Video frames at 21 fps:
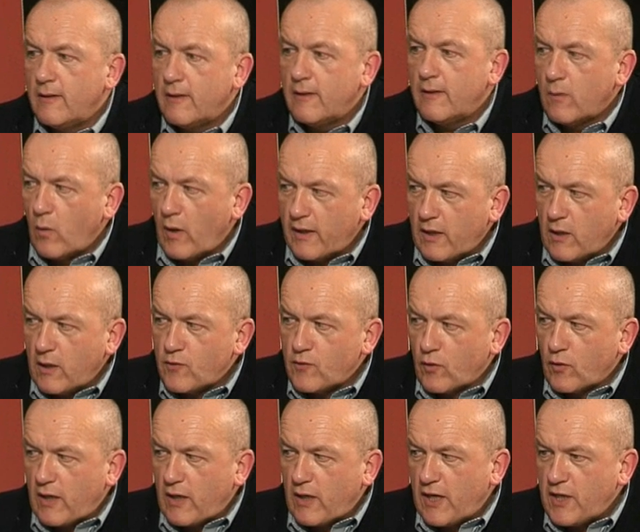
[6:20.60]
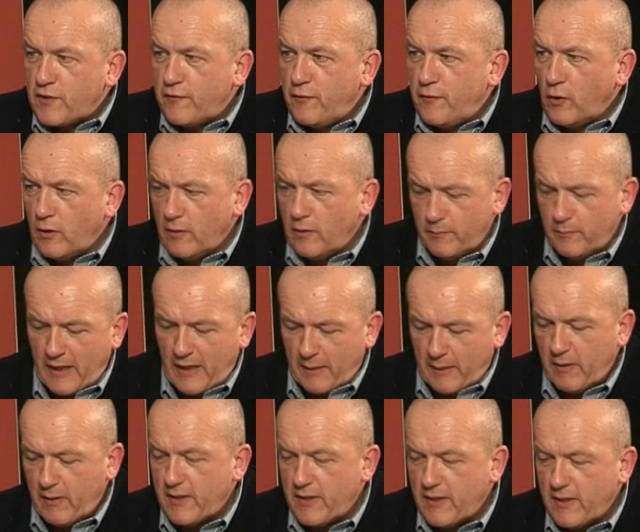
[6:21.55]
White goes rook h4,
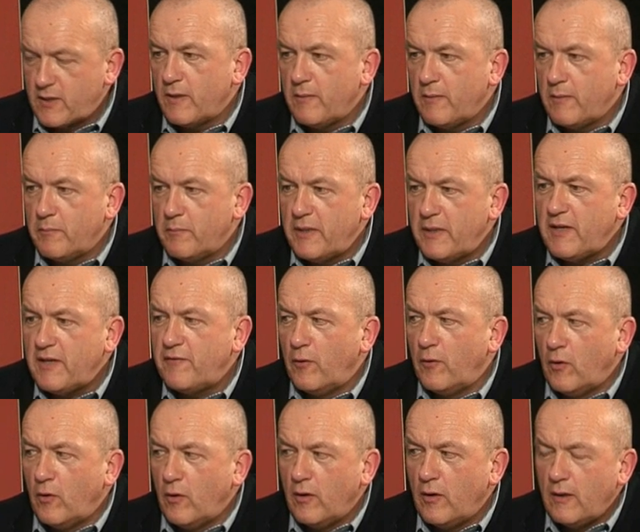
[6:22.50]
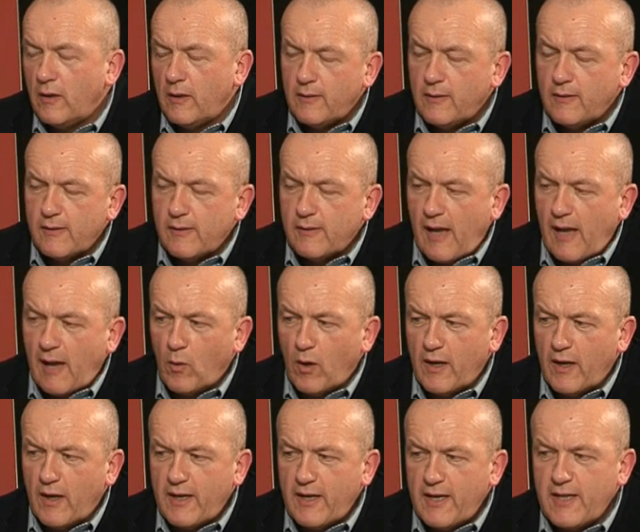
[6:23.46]
black plays queen b4, and
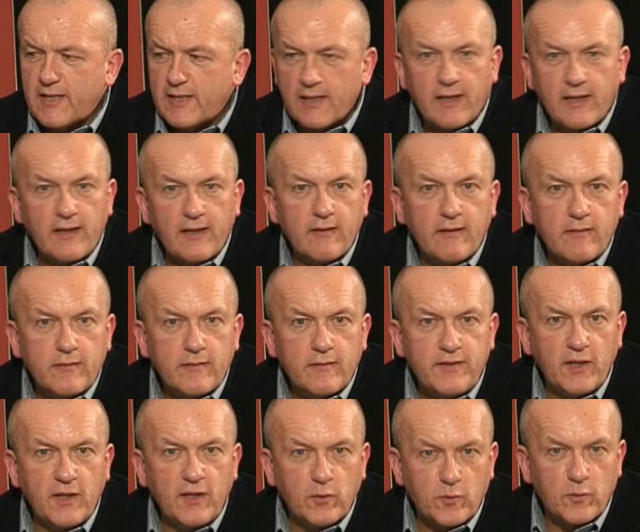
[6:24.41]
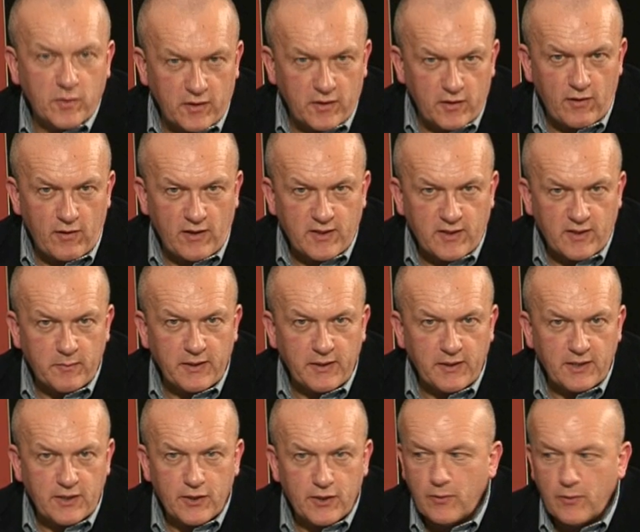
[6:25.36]
white easily deals with the threat to
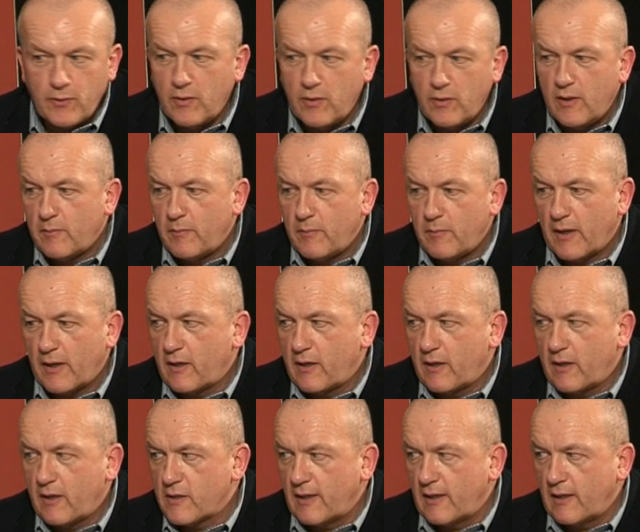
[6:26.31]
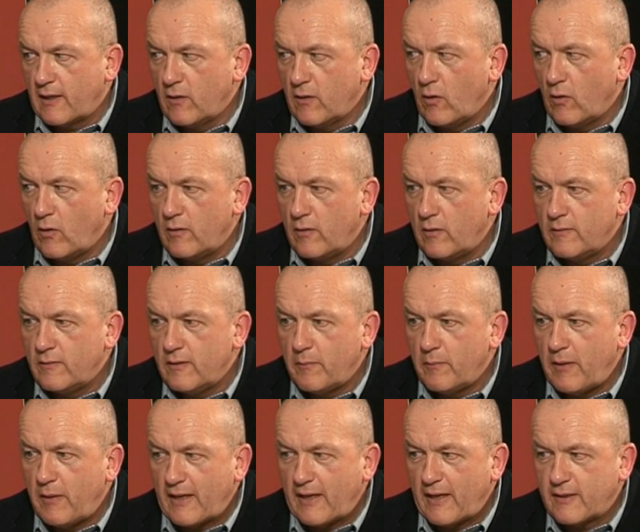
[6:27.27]
b2 by castling long, and
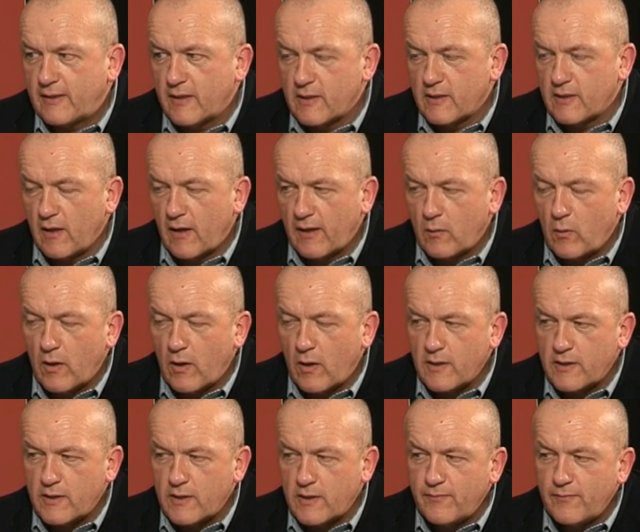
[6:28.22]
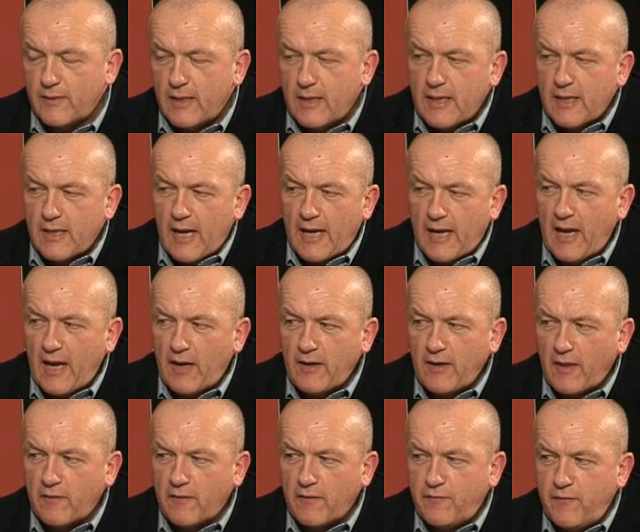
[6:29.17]
black does likewise. And now
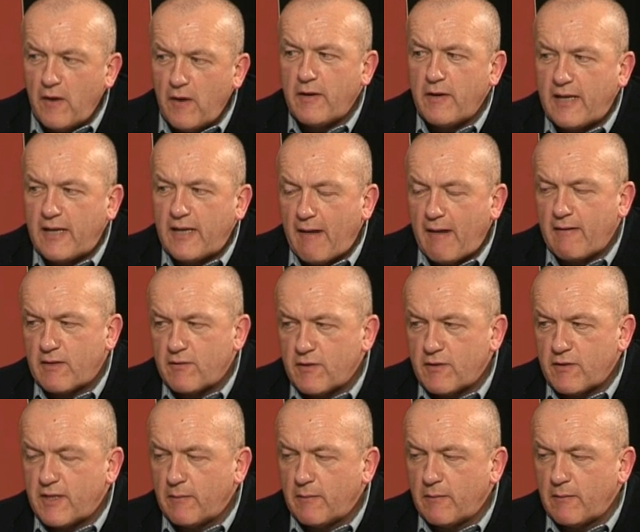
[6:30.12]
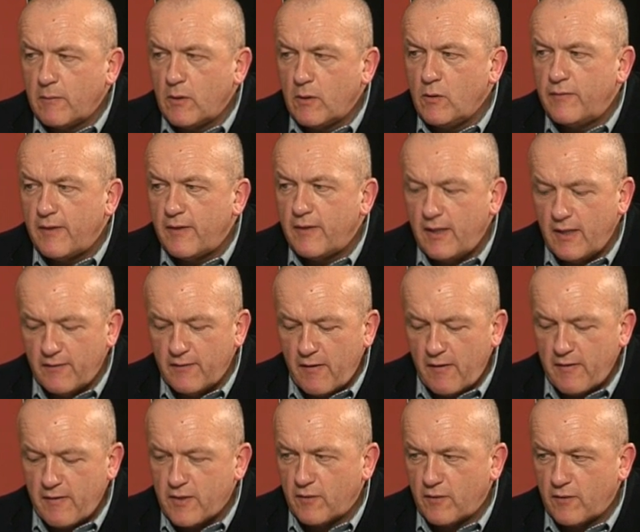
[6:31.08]
another very characteristic move in the
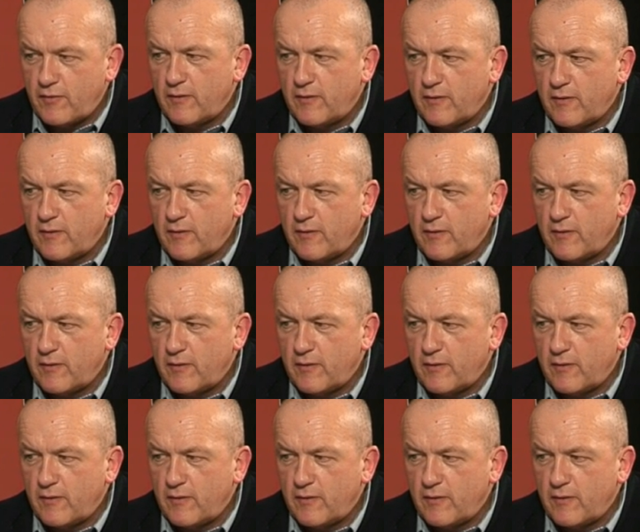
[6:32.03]
Veresov,